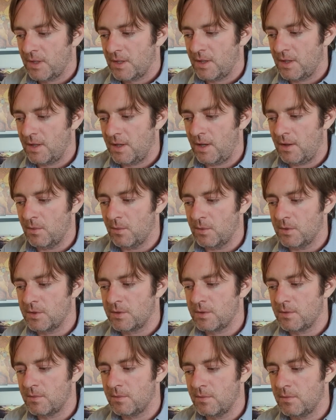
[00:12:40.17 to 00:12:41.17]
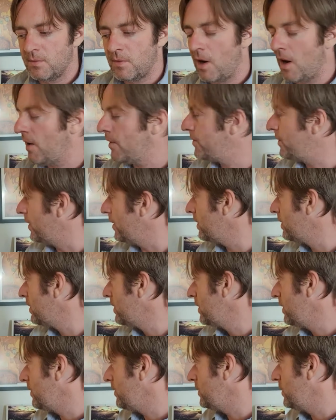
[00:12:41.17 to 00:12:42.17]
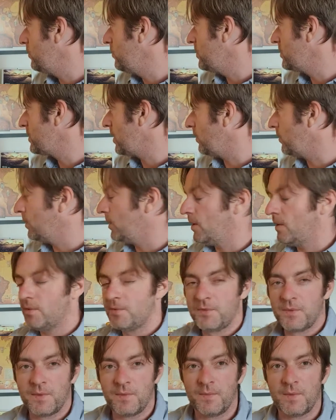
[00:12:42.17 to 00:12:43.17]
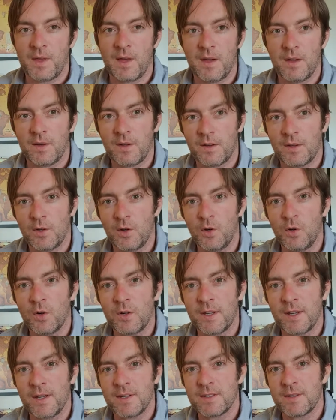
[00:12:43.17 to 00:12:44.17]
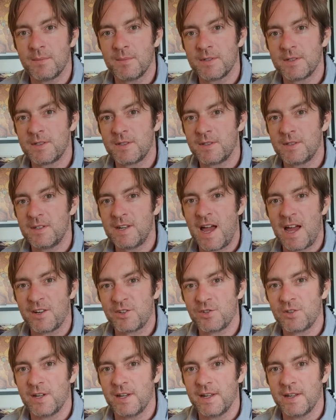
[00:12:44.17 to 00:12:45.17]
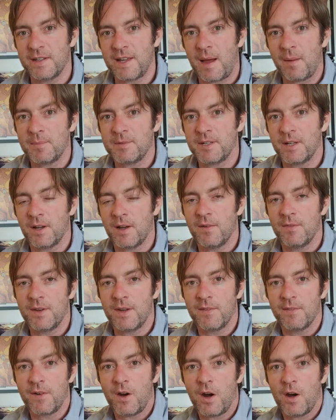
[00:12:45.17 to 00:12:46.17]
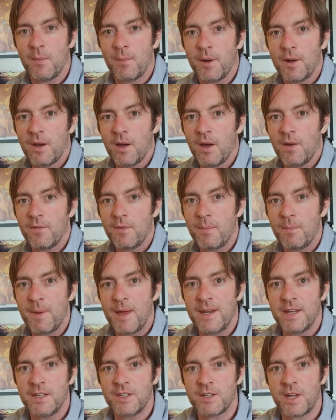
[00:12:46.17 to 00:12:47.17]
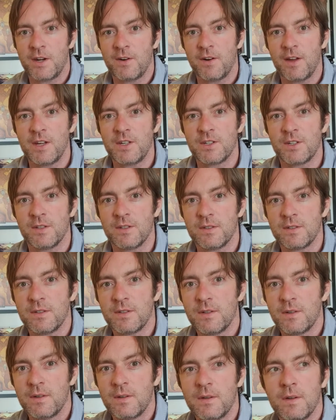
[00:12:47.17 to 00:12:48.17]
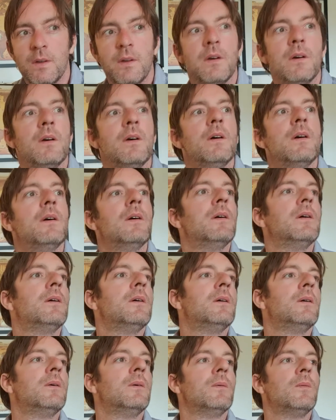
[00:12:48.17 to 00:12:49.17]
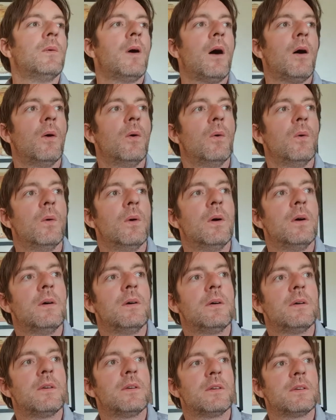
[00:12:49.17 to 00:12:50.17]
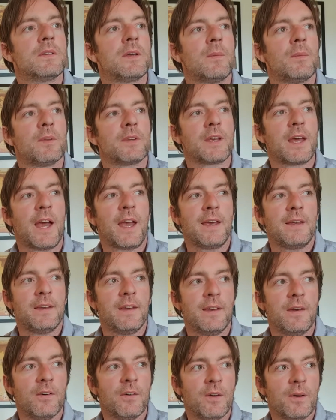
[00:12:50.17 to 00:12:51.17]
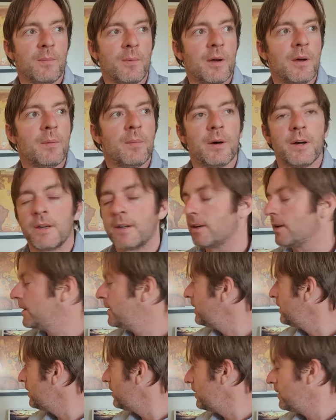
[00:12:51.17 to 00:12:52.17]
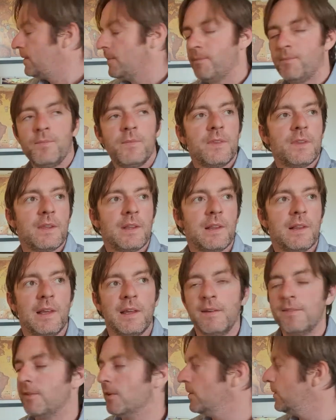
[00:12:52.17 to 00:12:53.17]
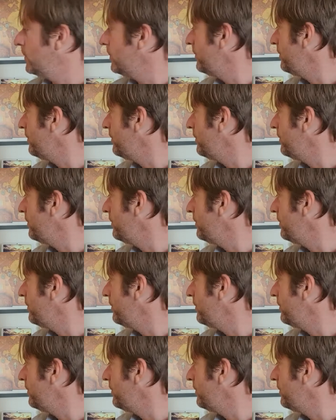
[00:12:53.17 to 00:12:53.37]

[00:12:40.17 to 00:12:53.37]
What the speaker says: It was rather the result of organisms naturally adapting over the environment over many generations. Whoa, someone caning it on a motorbike. Lethal.